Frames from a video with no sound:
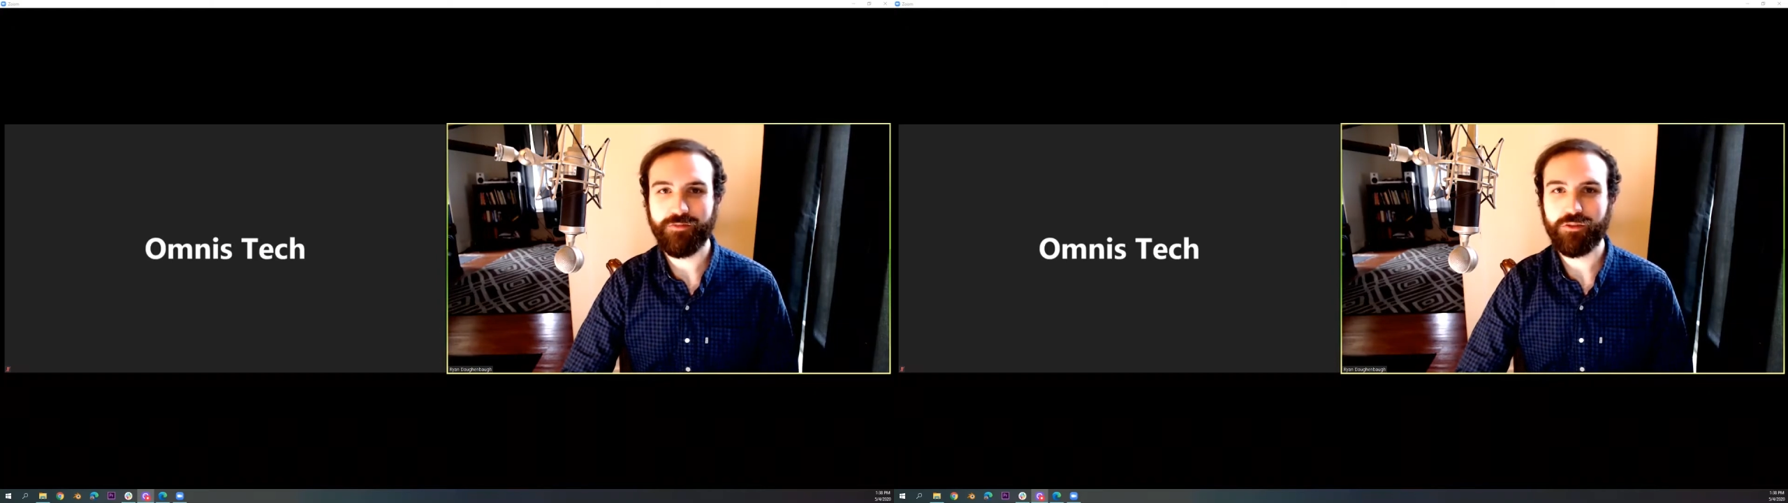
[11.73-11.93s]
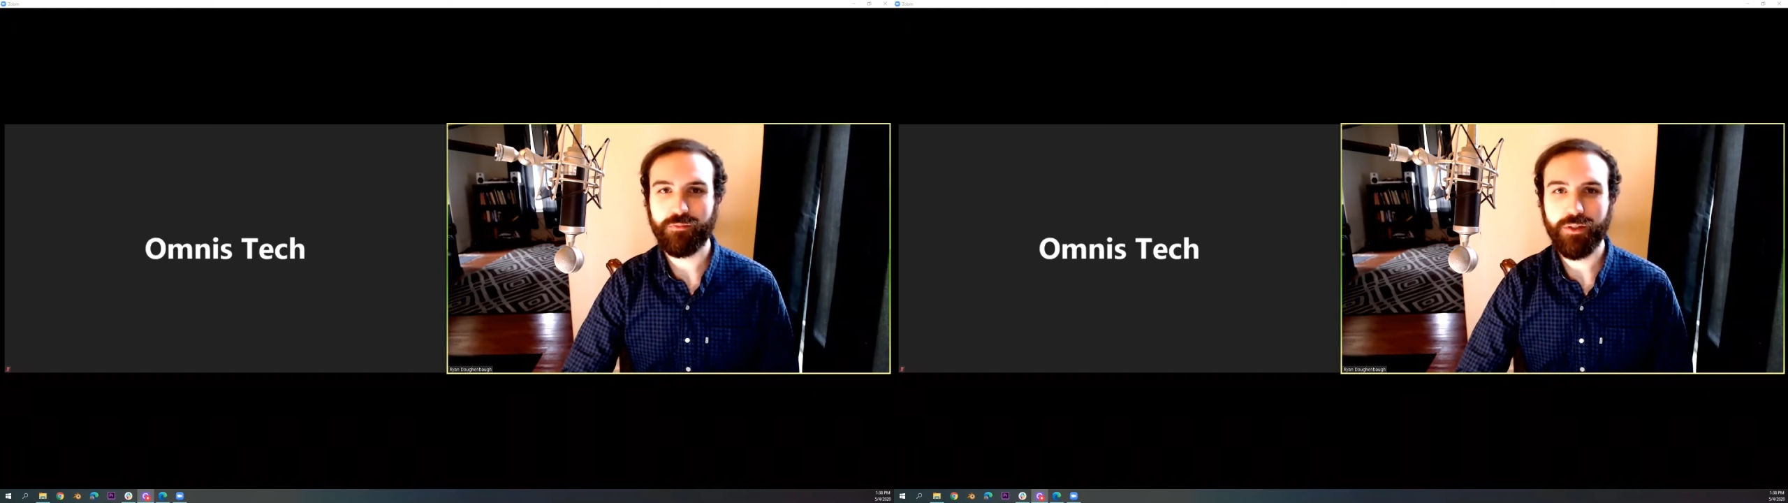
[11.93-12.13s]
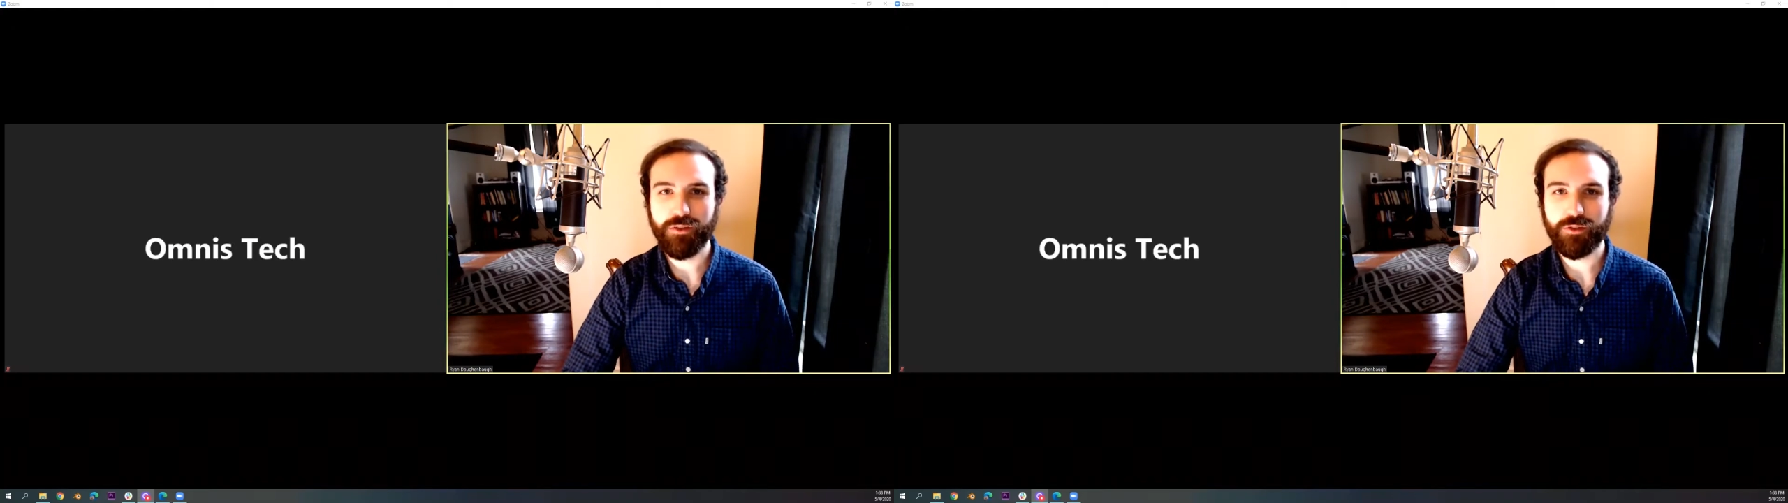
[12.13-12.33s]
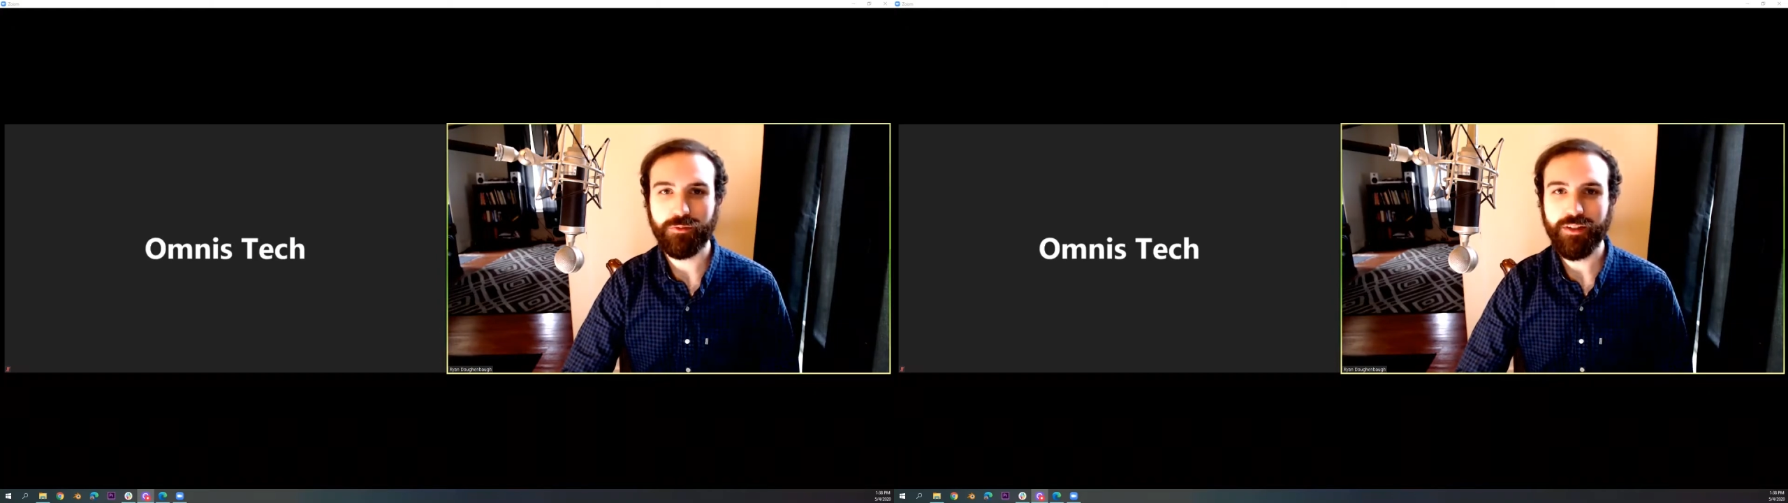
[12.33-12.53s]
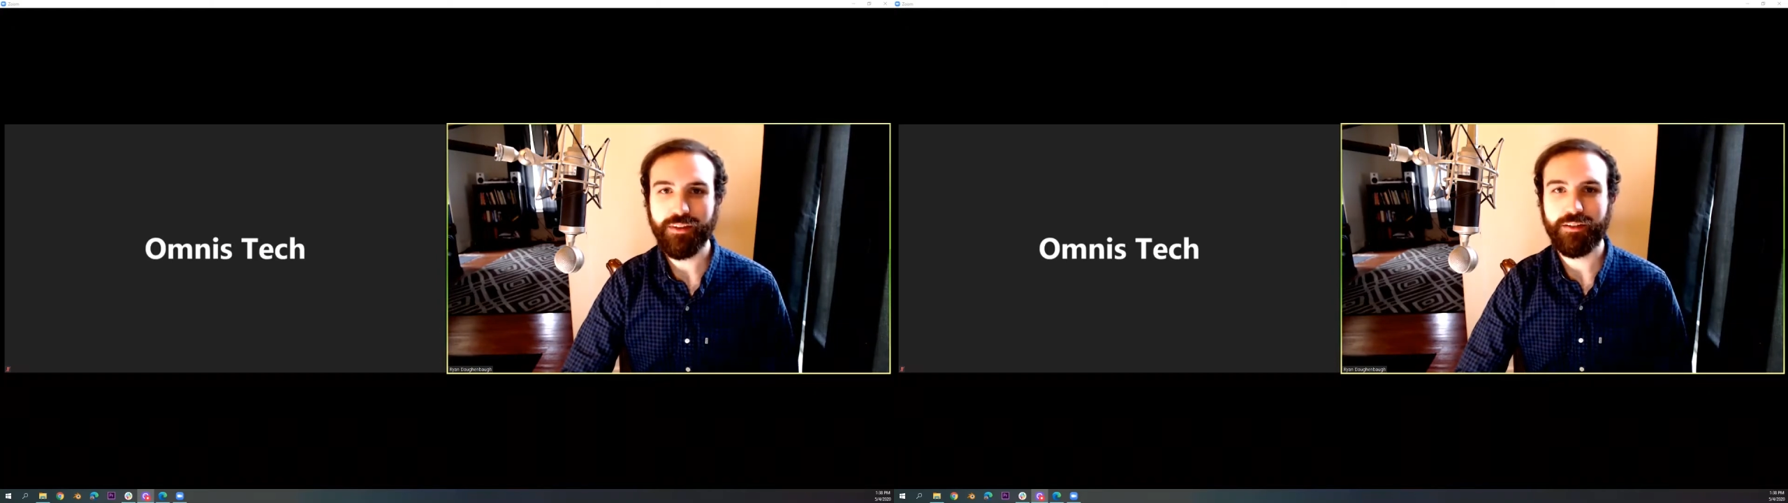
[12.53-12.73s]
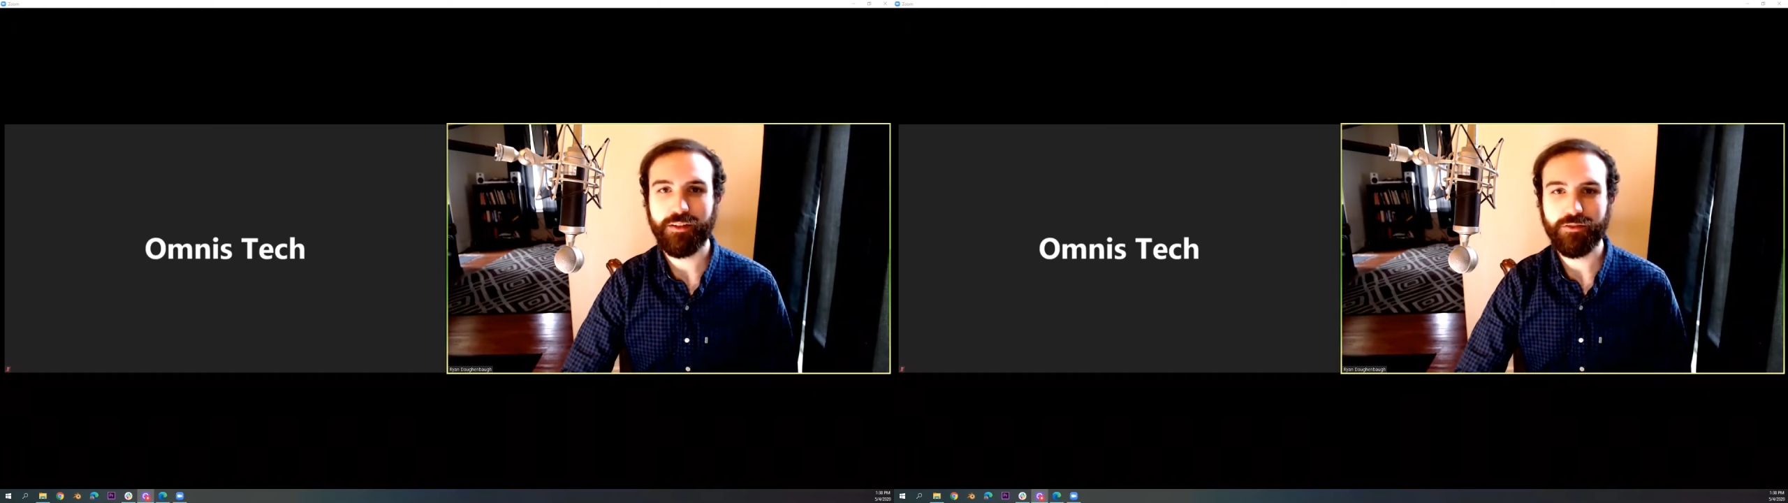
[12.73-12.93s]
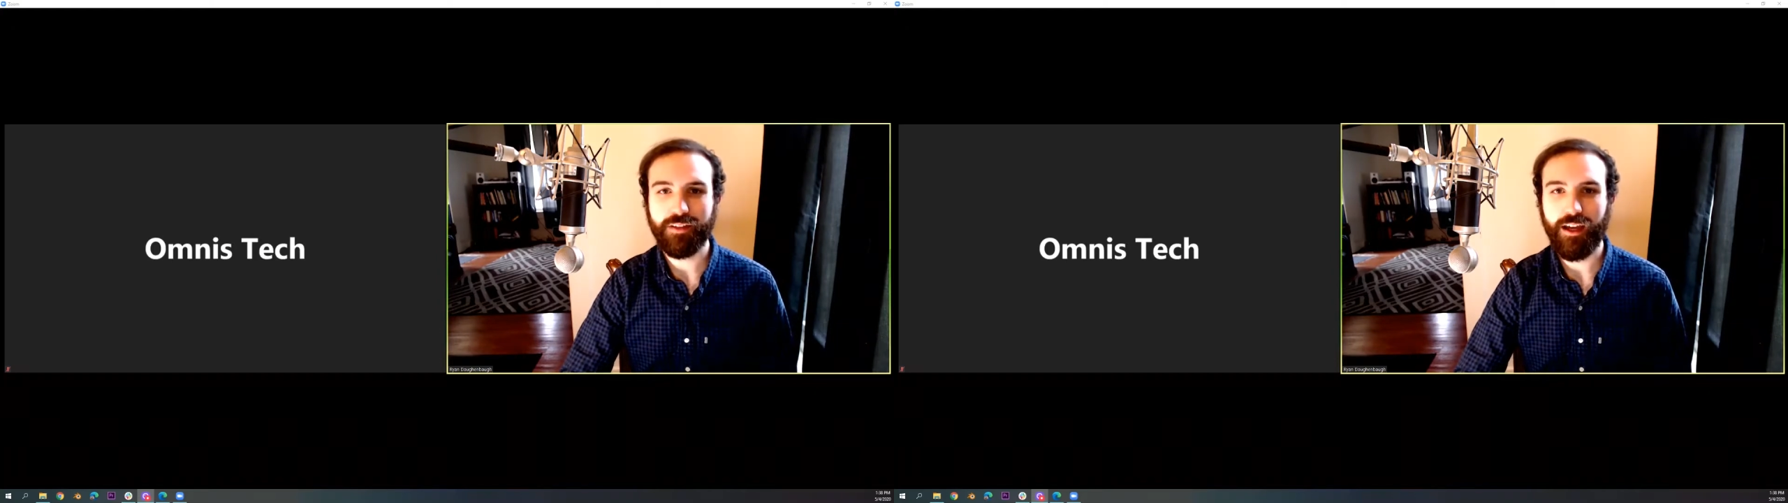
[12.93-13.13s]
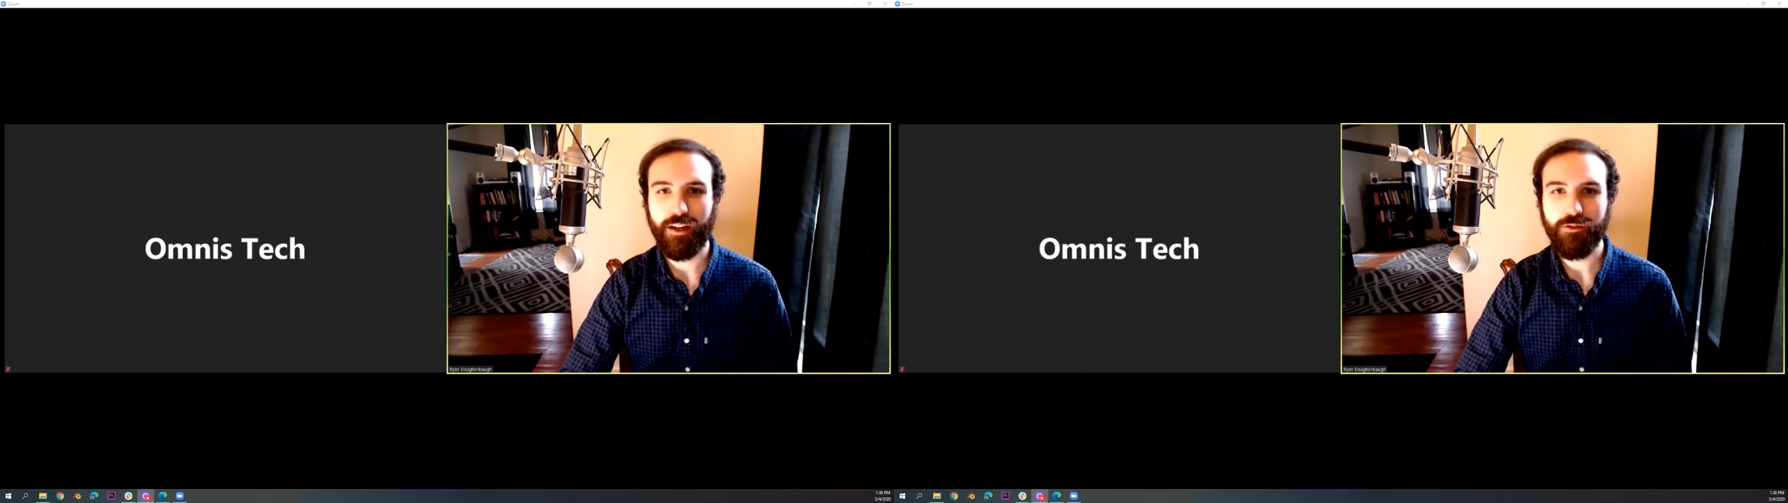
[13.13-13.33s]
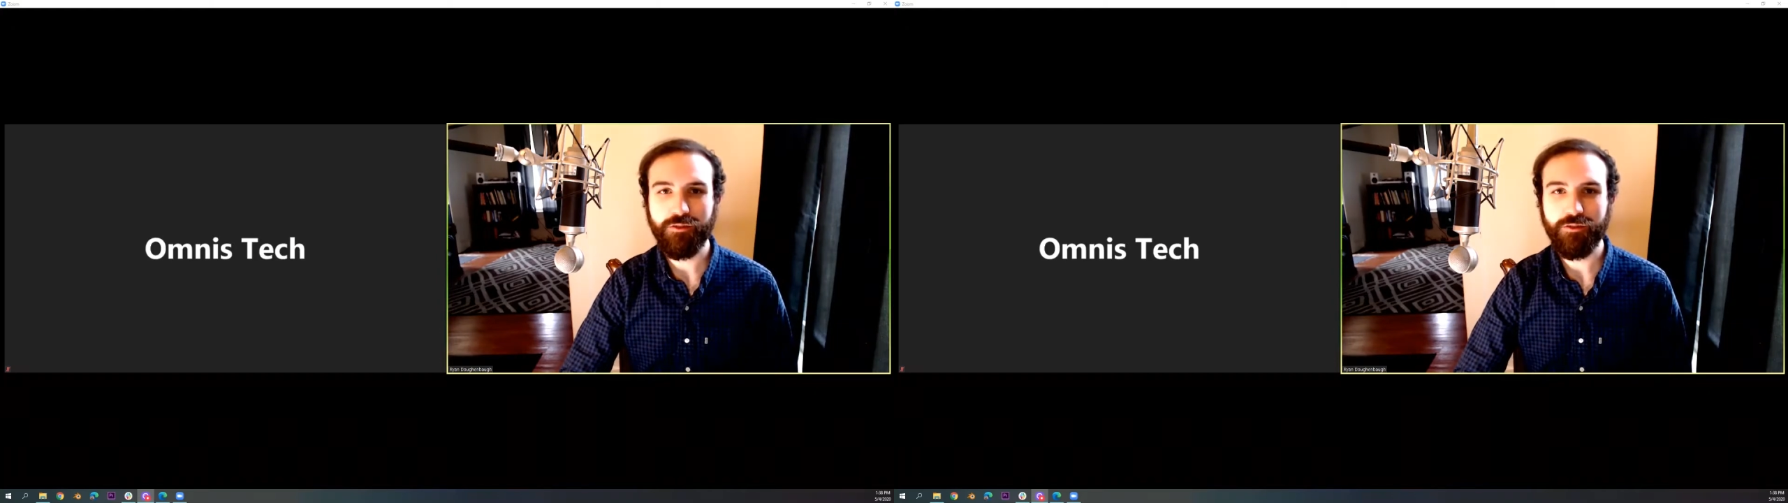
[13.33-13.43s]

familiar with until now